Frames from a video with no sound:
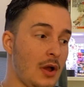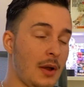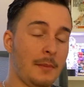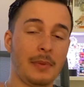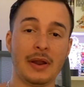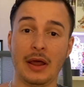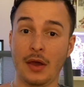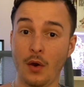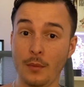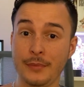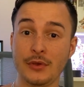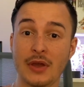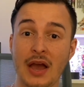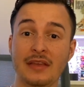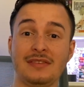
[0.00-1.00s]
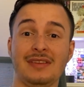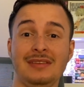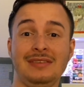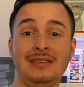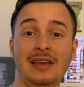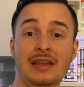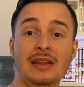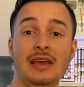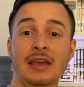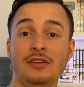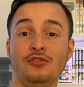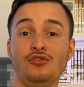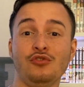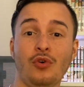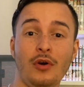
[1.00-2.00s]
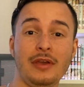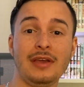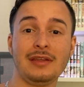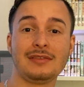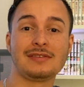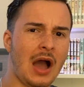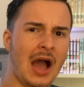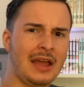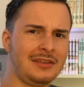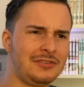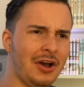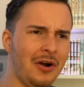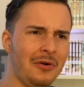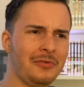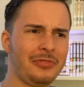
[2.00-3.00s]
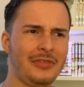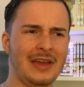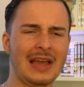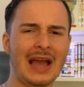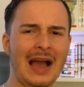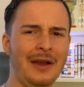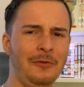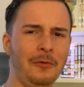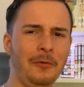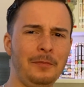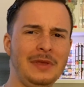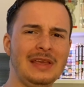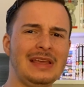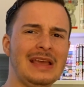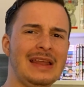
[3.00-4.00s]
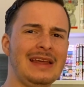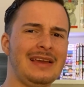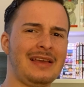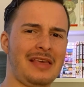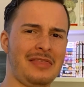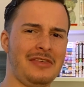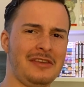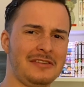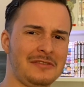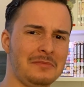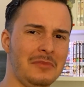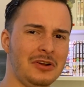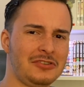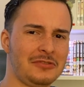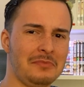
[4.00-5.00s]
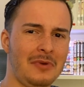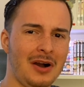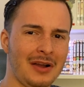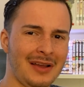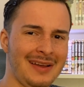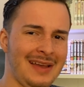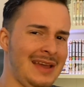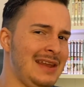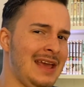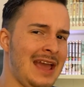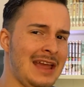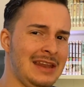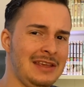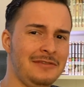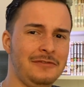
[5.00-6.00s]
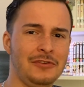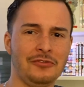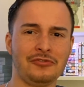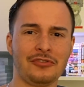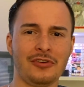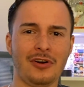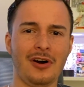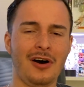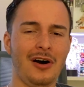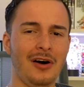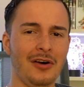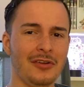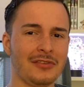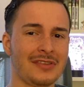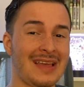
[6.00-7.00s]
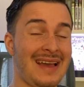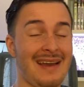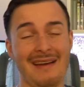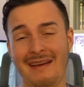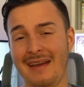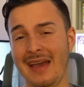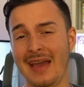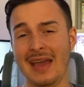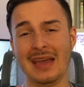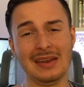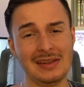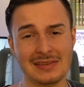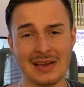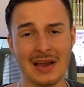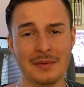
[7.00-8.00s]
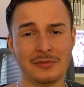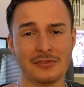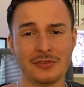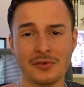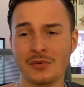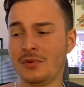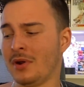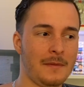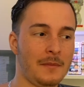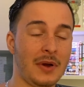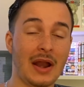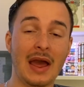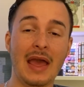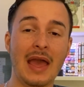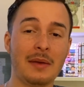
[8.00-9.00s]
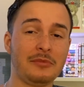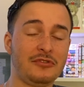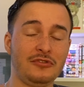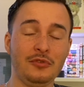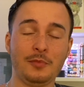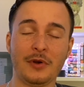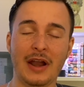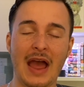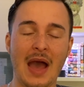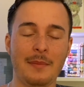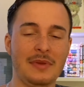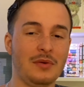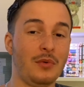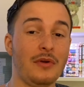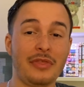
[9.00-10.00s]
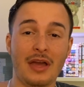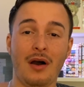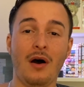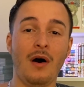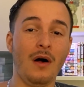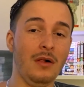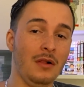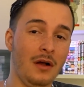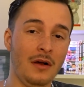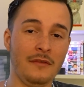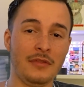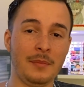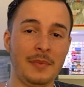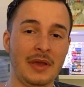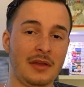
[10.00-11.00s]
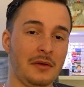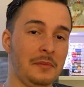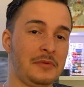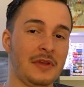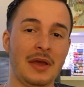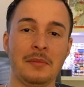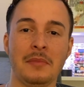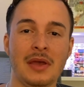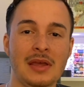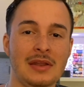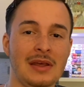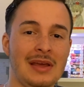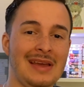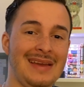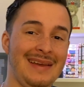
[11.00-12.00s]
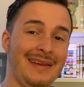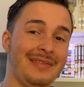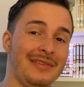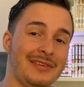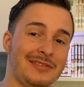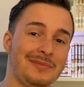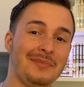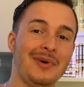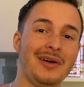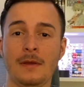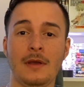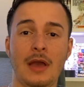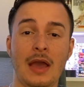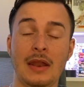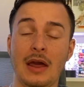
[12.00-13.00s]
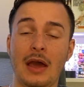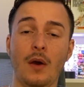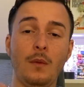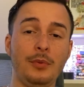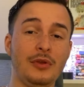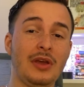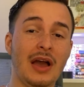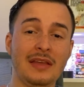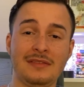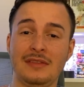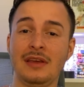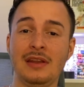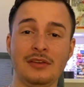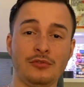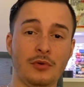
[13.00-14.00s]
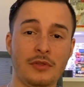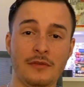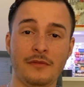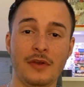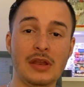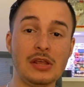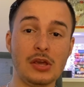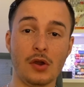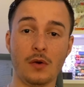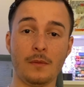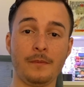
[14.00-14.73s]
but I hope you guys did enjoy it. I don't think I will be getting this much manga in any future hauls anytime soon, but I am super happy with all of the pickups I made in this month, and I hope you guys did enjoy the video.